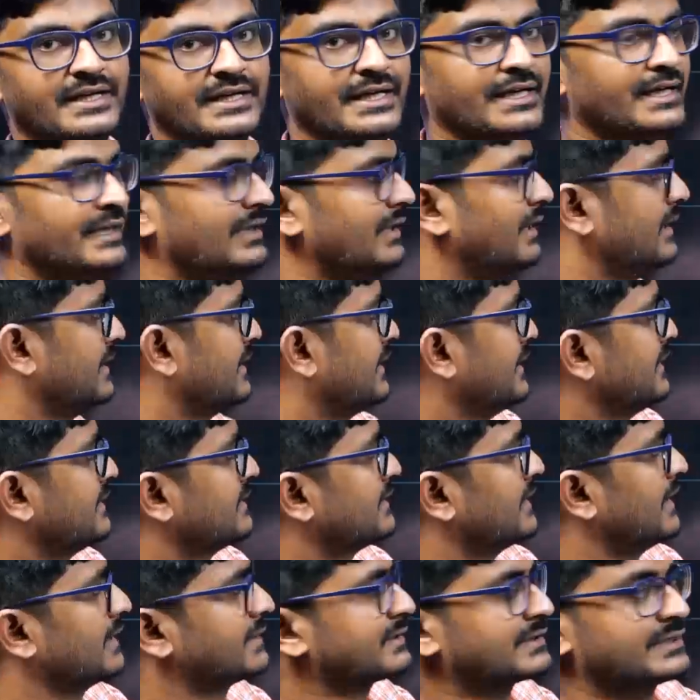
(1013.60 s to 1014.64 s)
a at
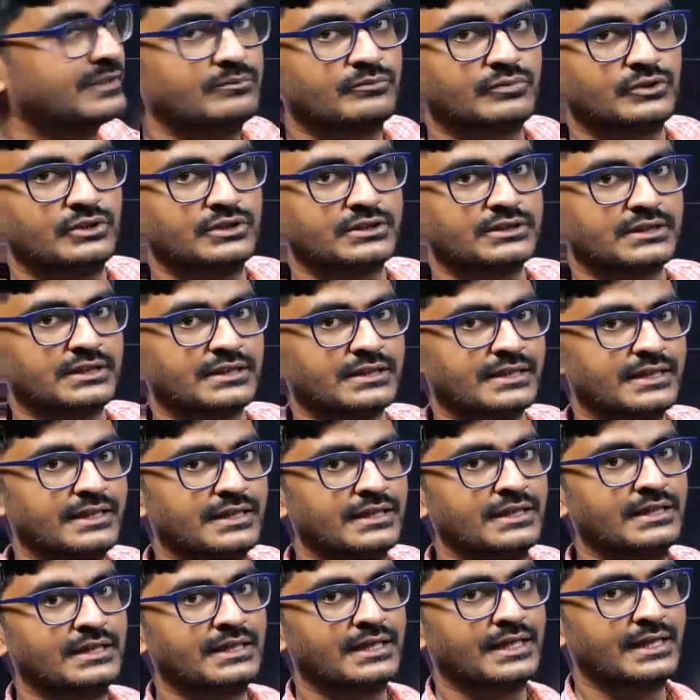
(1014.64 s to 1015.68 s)
its extreme position,
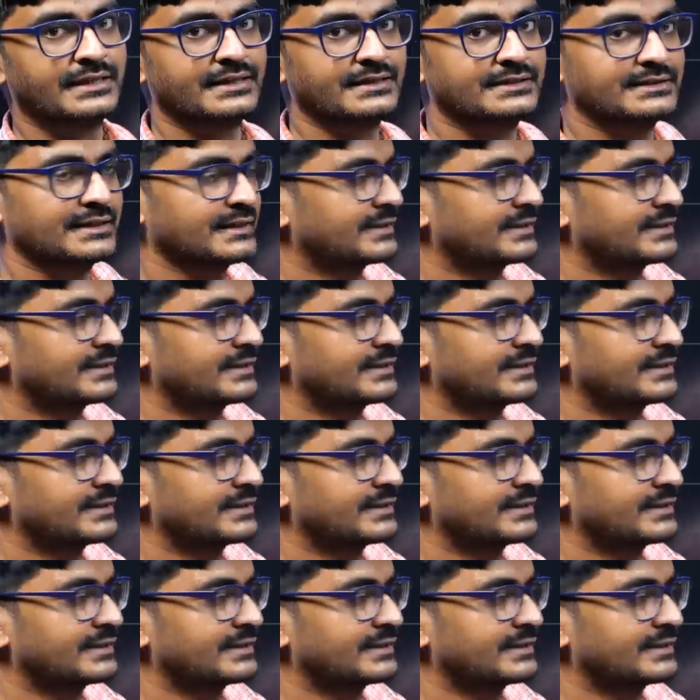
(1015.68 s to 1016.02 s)
right? At its